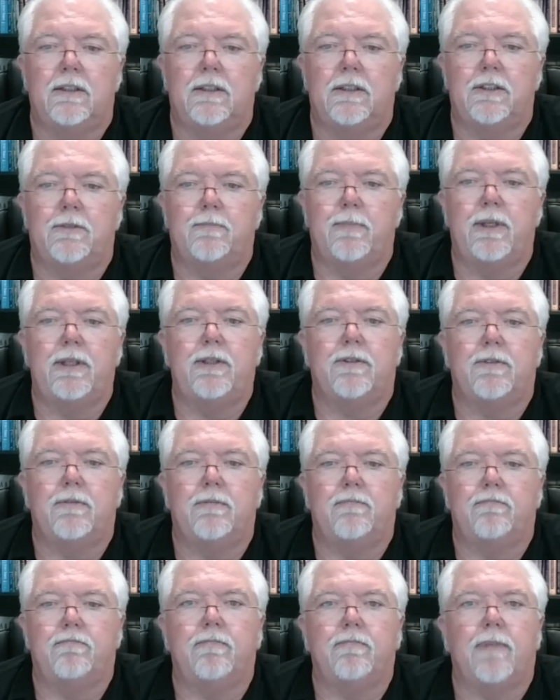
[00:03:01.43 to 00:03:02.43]
just be
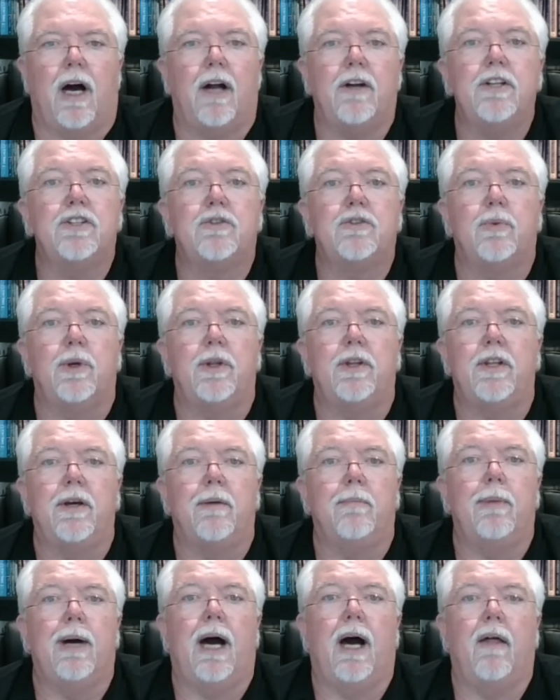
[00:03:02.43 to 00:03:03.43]
honest with you
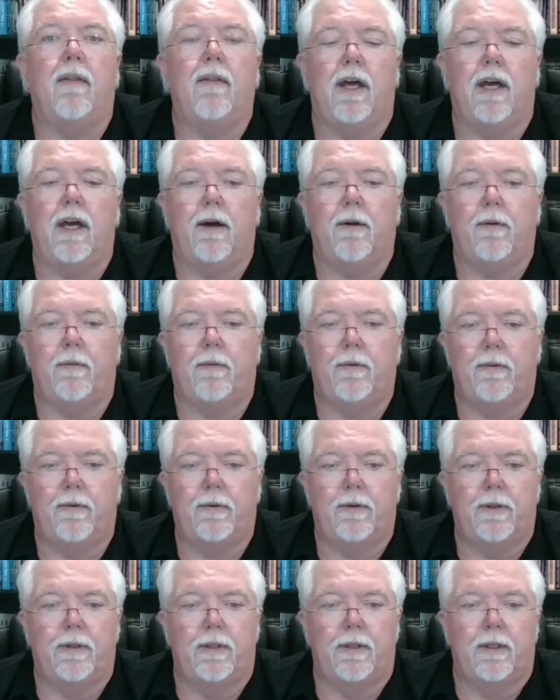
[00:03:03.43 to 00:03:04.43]
about that.
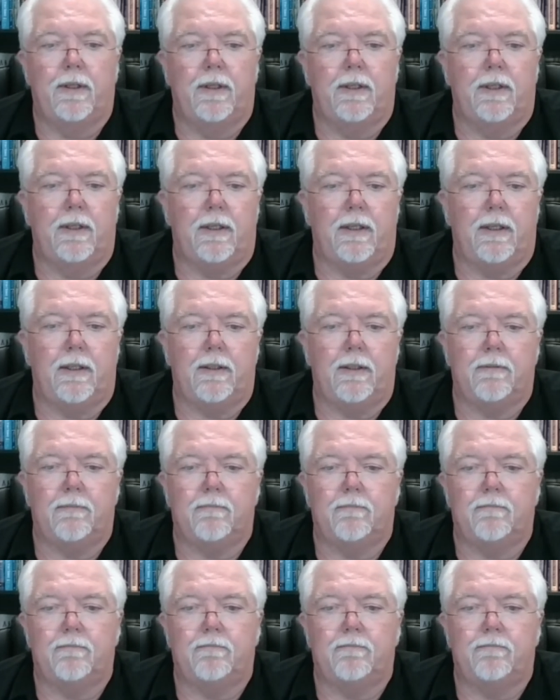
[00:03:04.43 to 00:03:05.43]

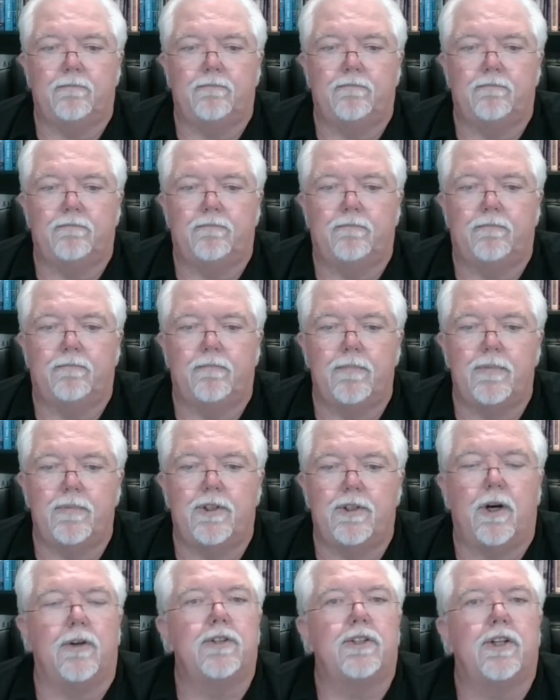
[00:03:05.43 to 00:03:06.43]
Um,
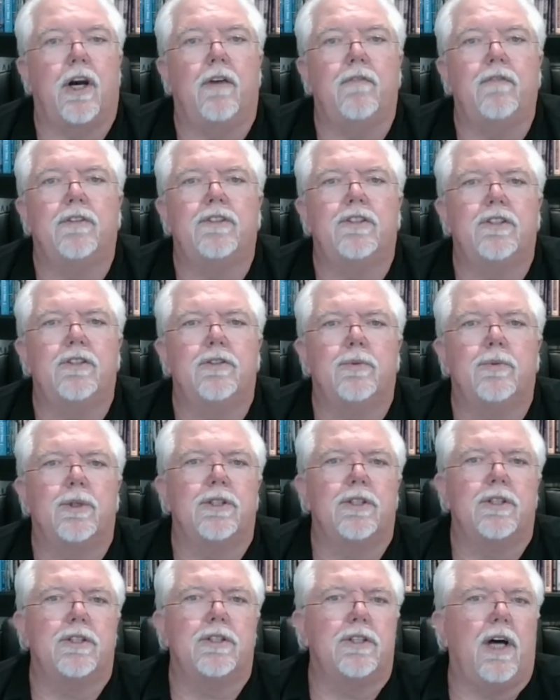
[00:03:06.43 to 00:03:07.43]
church services
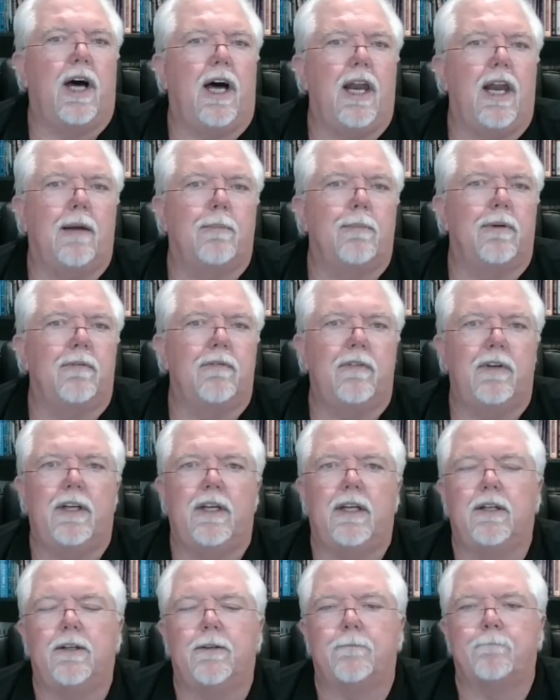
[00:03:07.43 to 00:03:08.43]
was a solemn
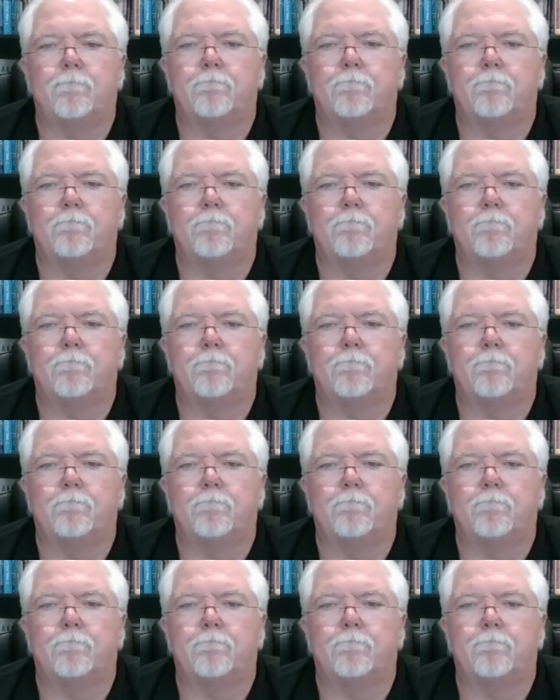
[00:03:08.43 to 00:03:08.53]
event.